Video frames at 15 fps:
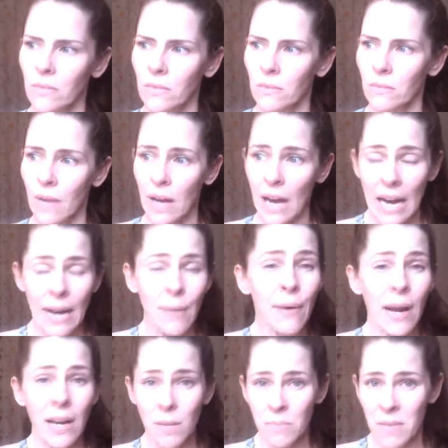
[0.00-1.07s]
I
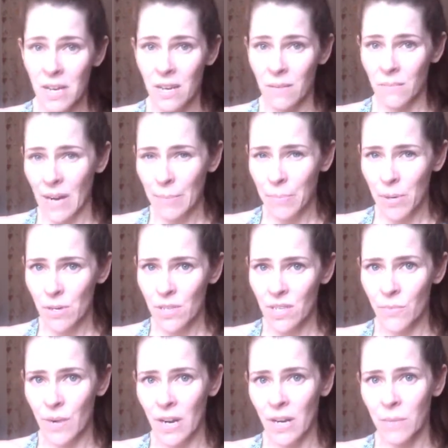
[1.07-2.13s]

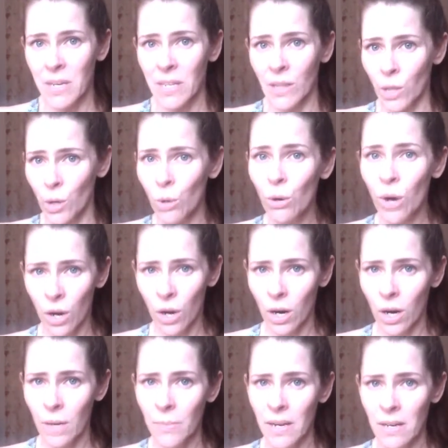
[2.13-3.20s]
personally recommend low
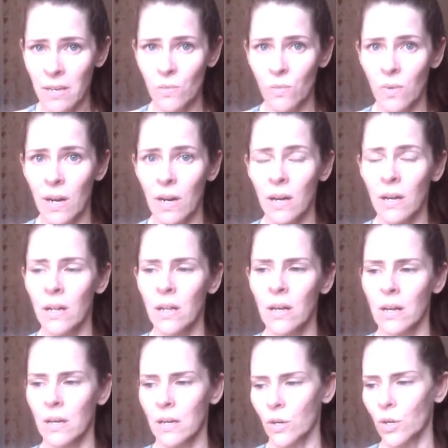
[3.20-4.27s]
carb as well.
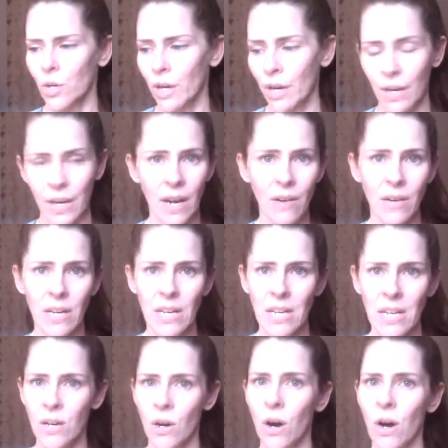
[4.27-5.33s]
Cut out
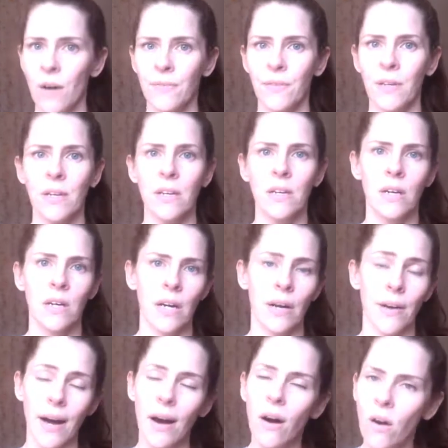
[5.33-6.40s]
any coffee, cut
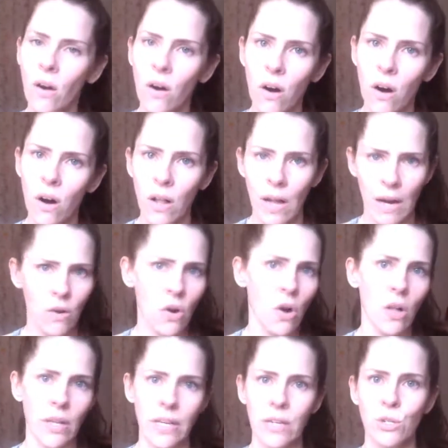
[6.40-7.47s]
out alcohol.
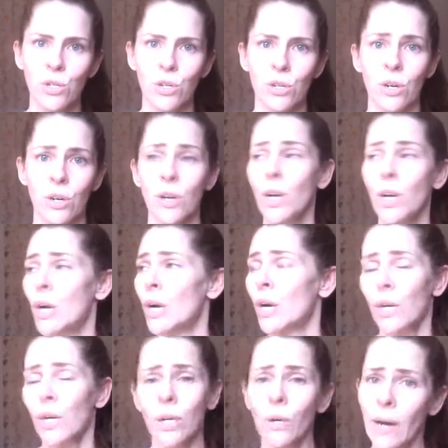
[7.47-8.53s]
Alcohol is sugar.
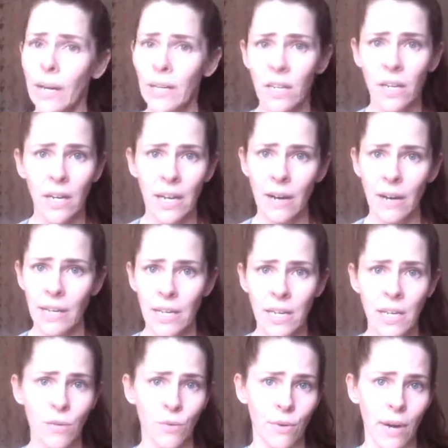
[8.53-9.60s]
Go ahead and cut out
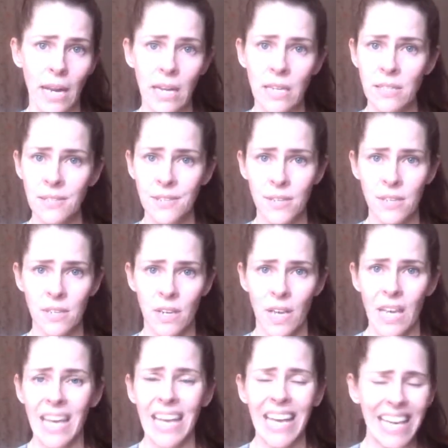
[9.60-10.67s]
any grains
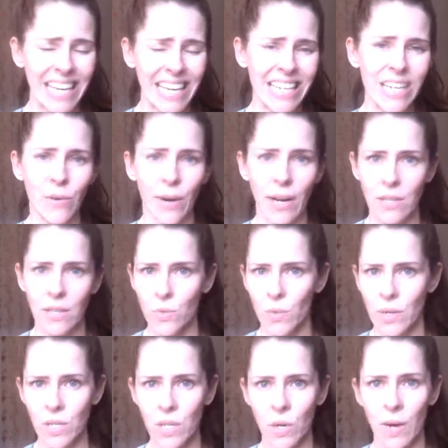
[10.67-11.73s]

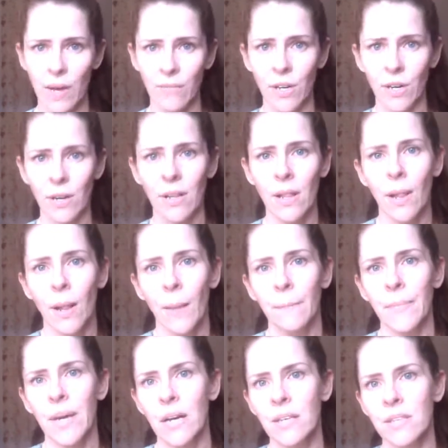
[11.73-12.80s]
whatsoever,
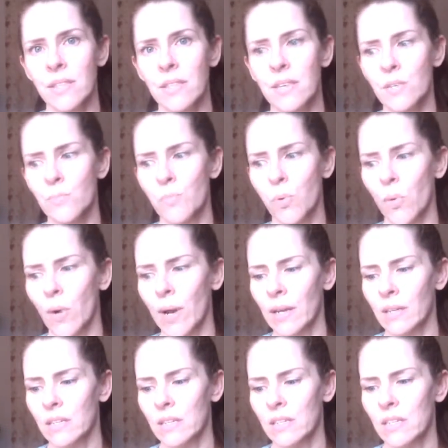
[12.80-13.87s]
because at this
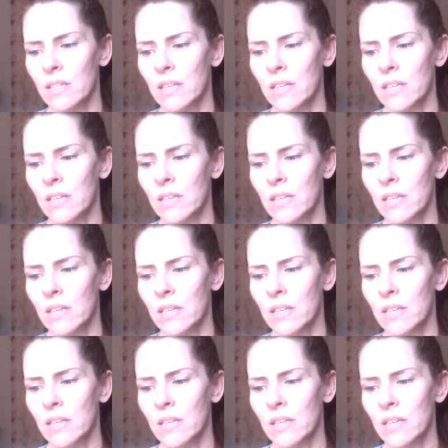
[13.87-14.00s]
point,